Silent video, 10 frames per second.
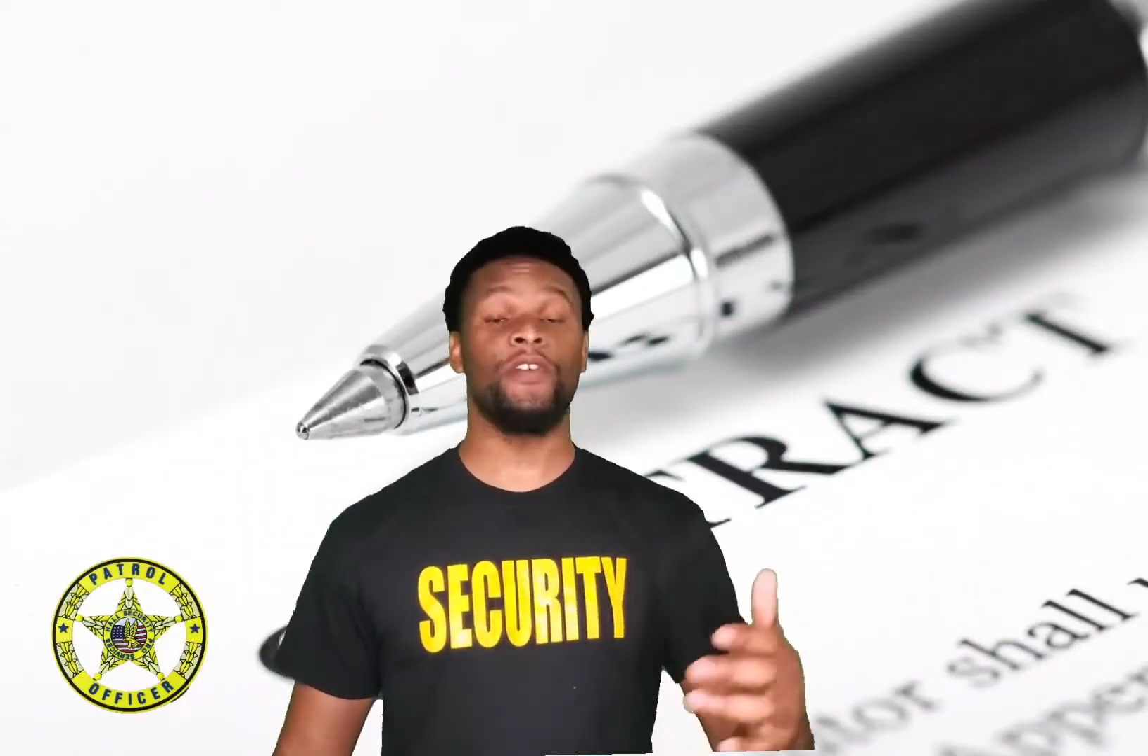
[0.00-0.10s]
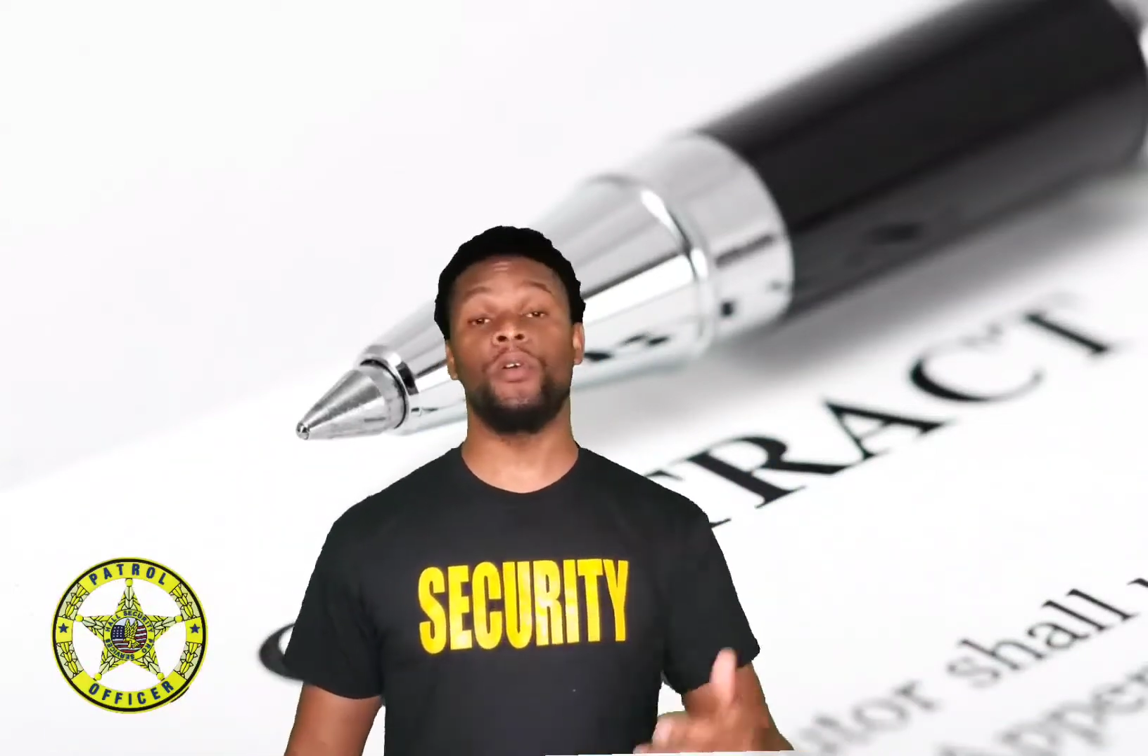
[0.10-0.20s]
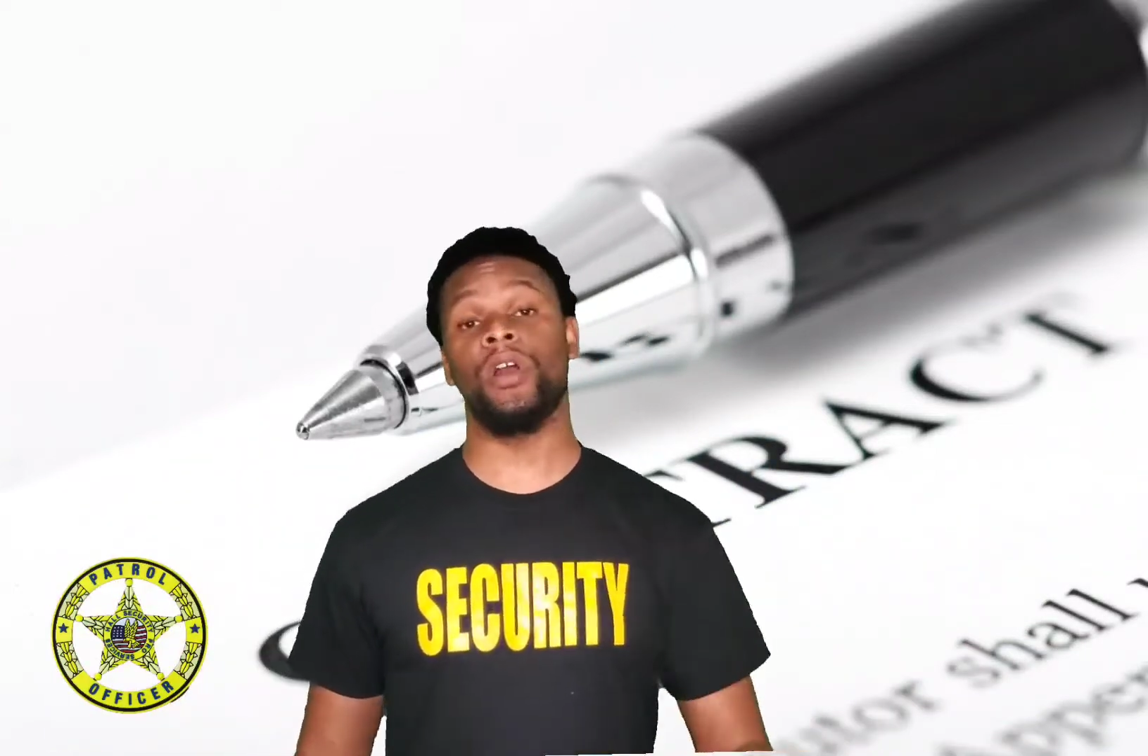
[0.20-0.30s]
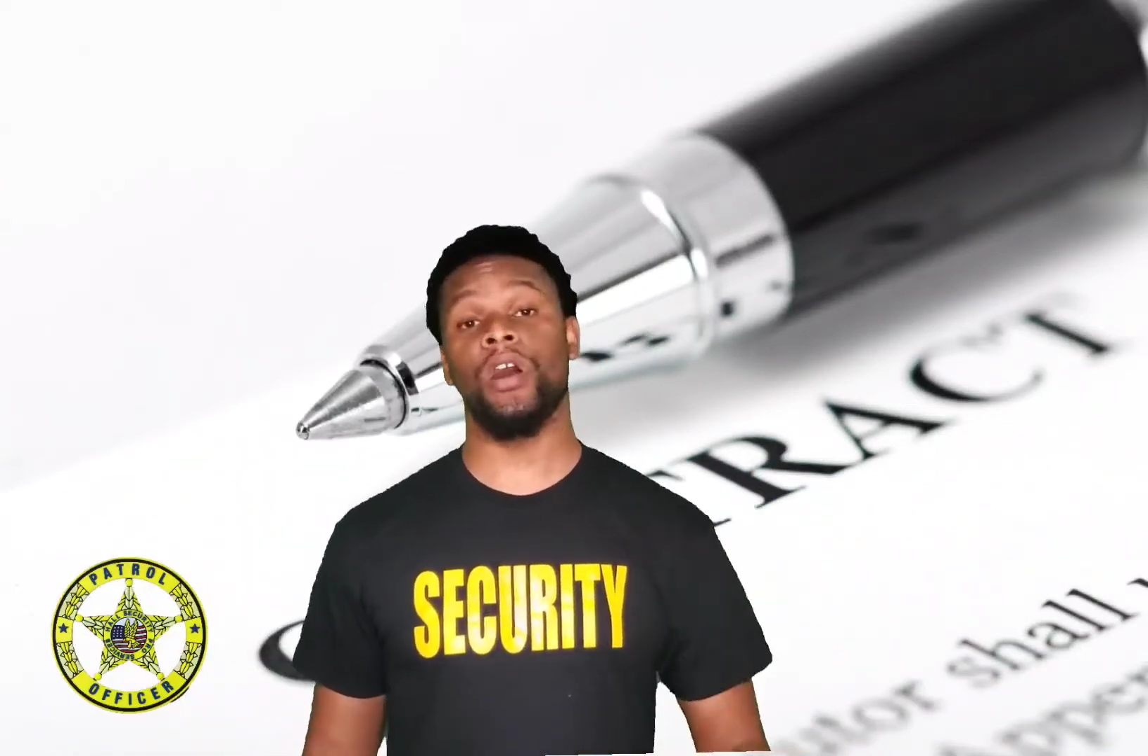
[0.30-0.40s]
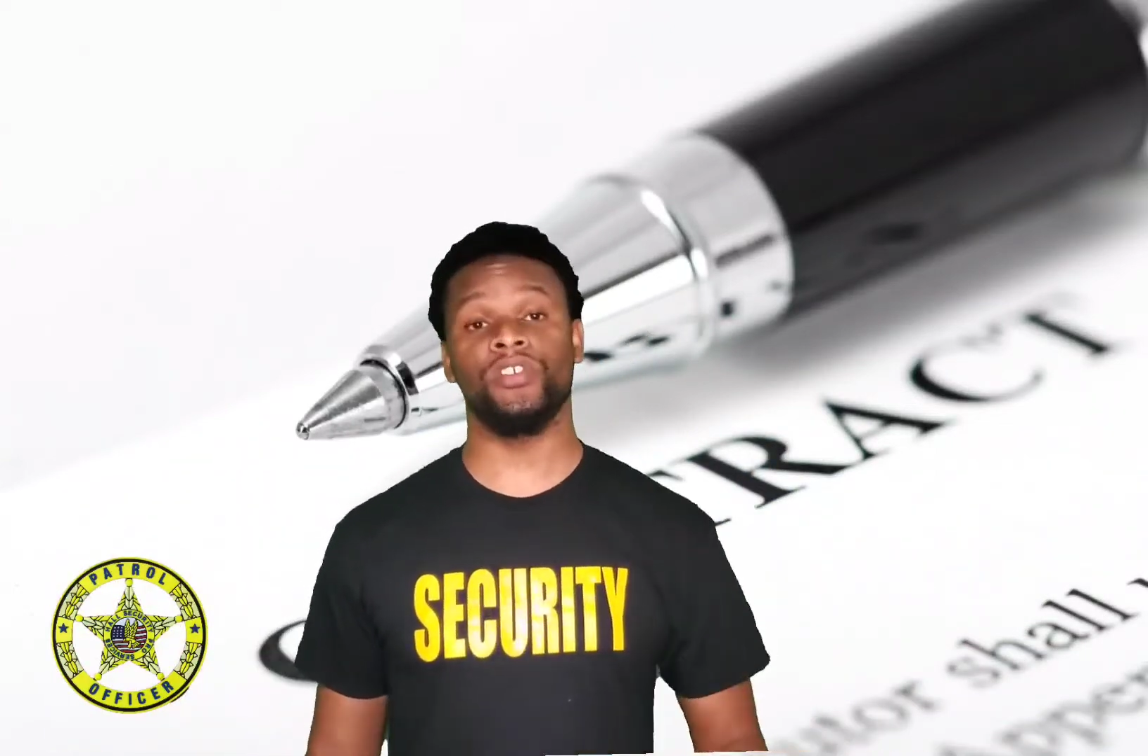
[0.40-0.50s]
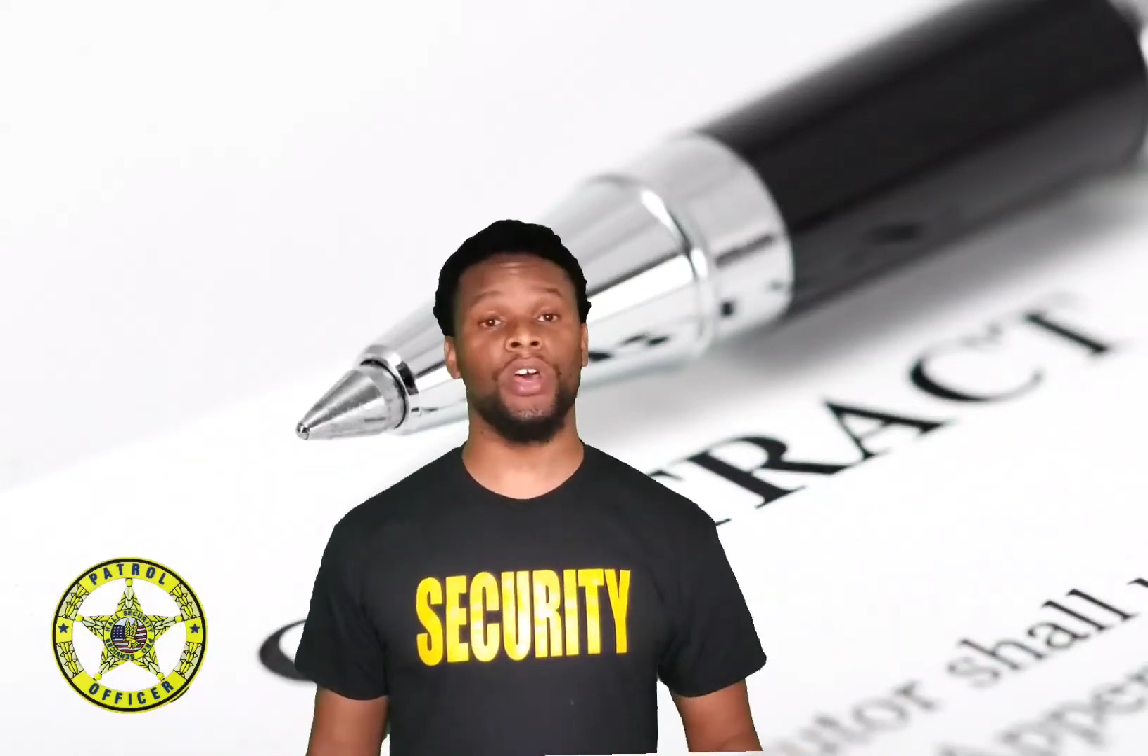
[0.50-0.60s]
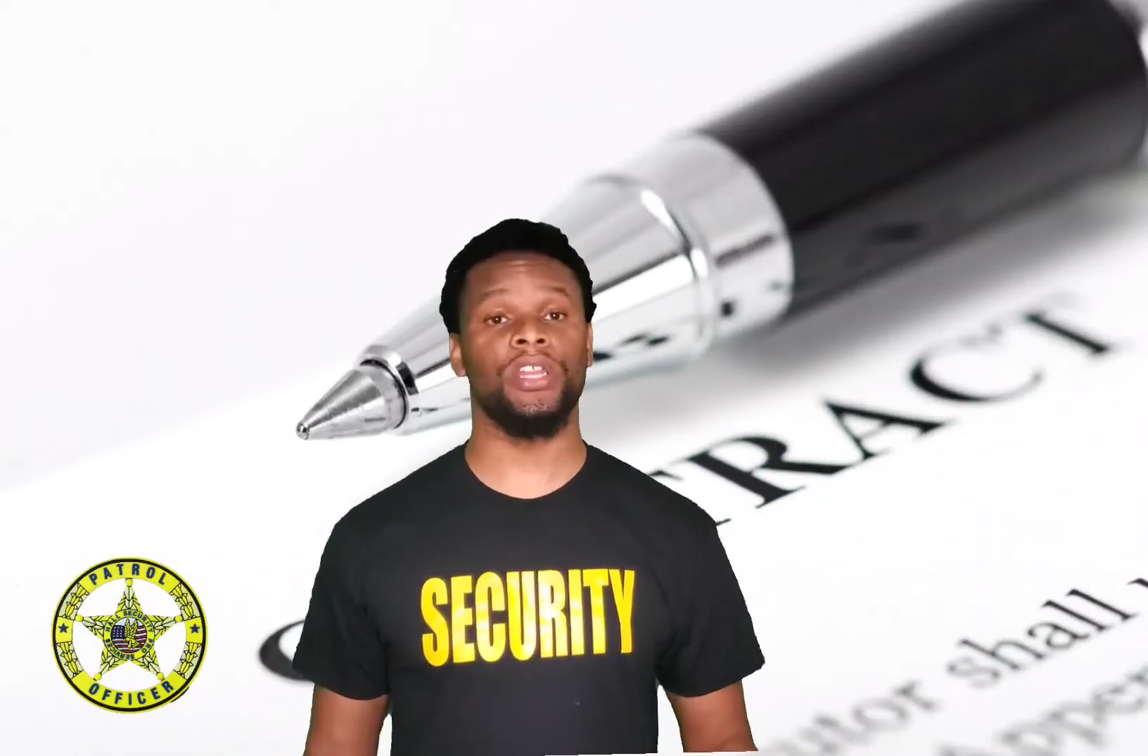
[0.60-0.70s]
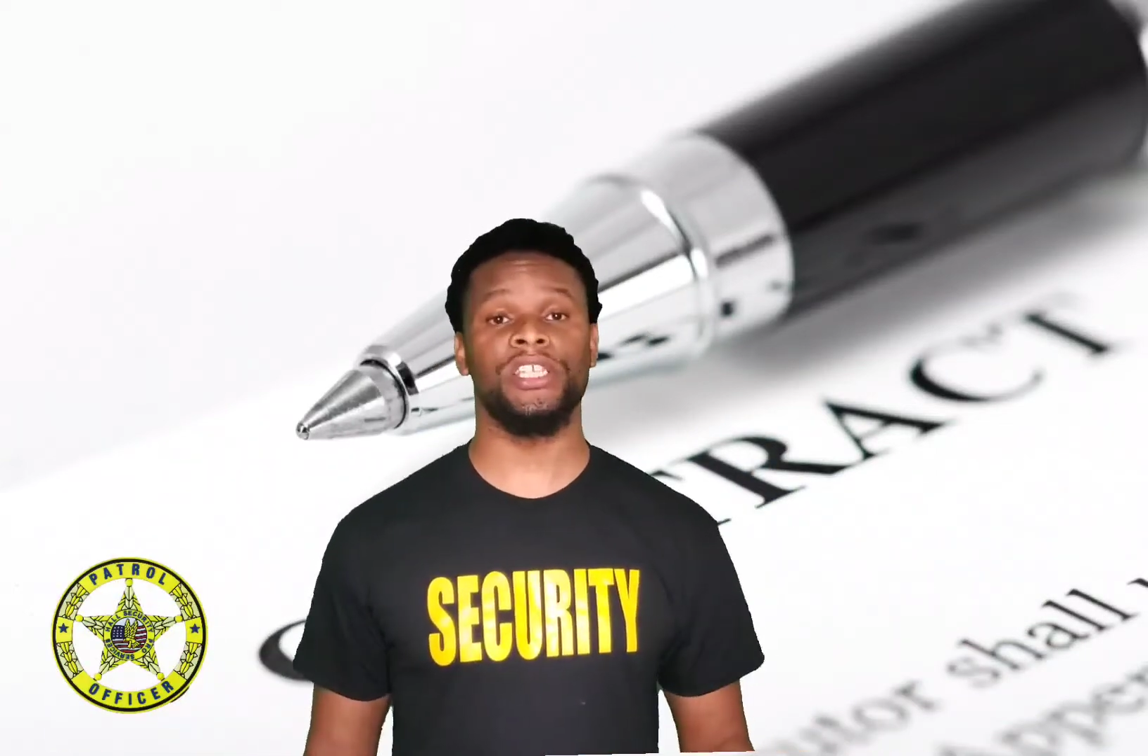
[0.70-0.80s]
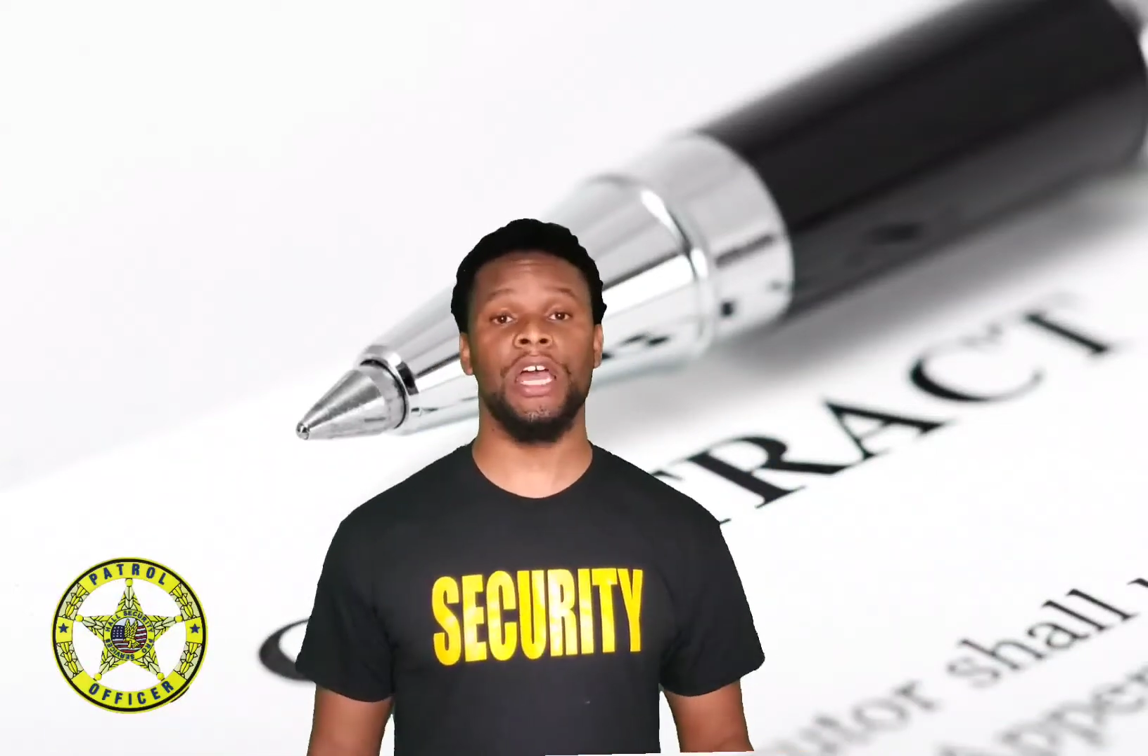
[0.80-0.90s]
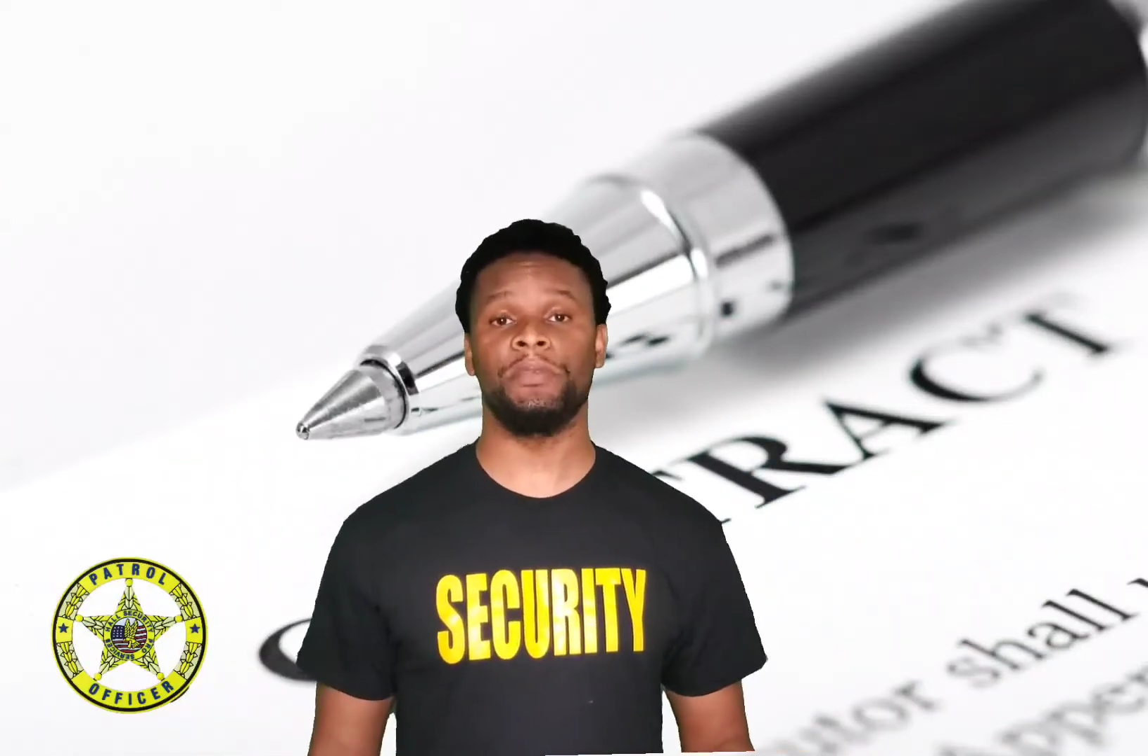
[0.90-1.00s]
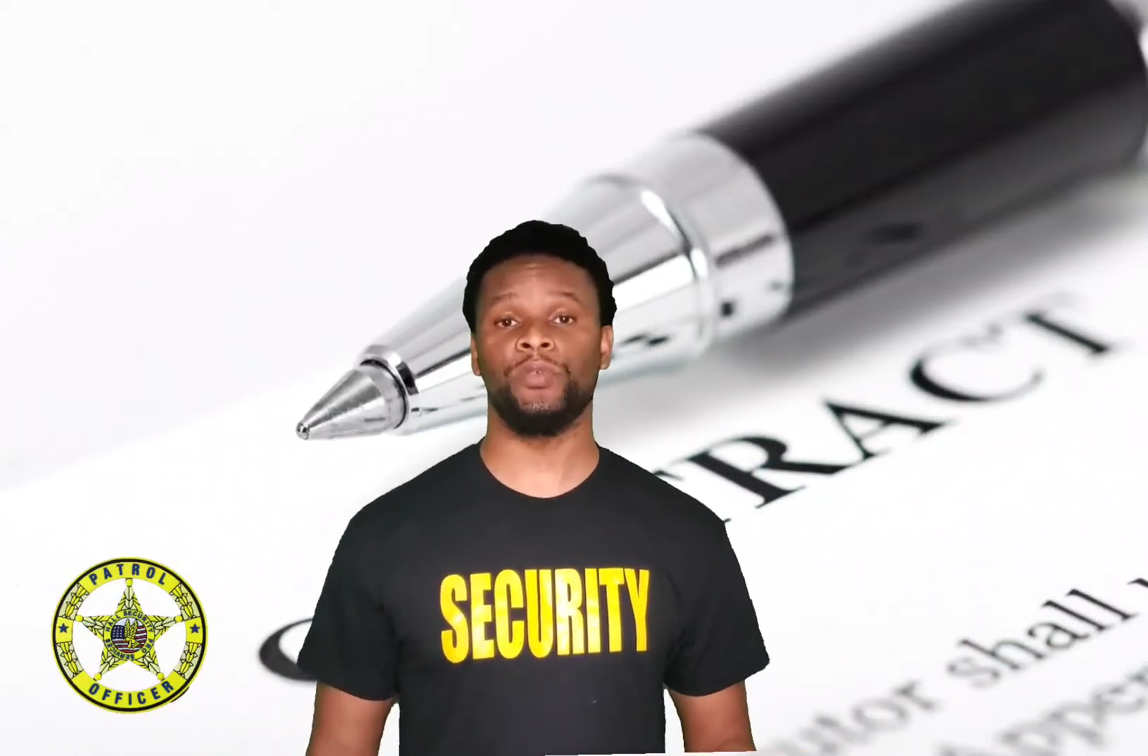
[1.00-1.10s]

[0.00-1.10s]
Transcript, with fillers: phone calls all the time